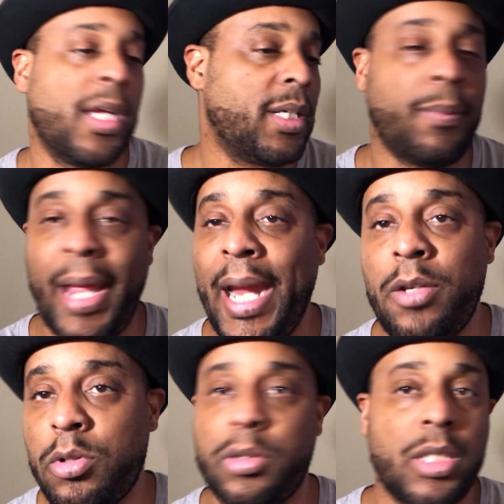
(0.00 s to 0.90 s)
and the
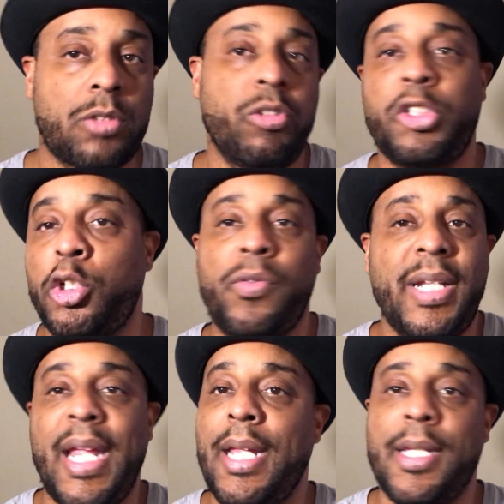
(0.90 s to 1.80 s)
angels just
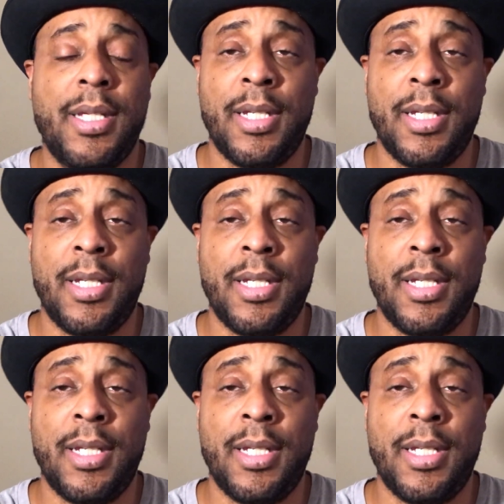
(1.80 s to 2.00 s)
rejuvenate